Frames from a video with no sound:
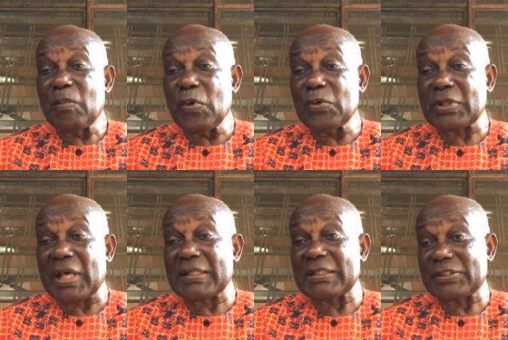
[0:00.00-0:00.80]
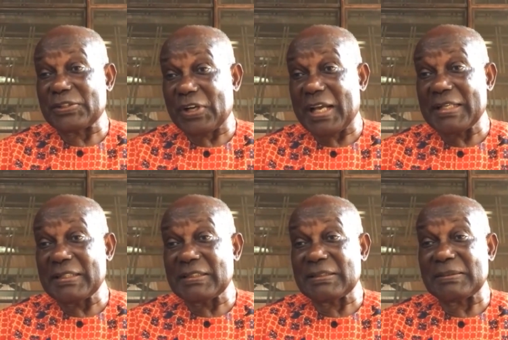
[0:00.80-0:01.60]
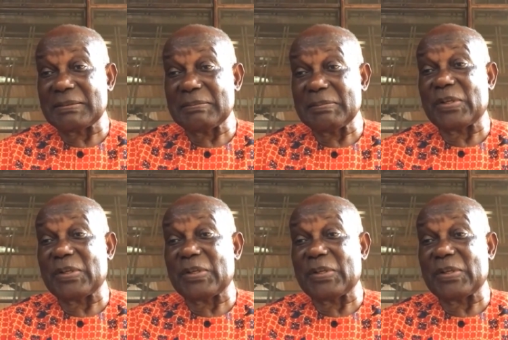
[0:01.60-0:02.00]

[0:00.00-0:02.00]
both at the shrines, okay.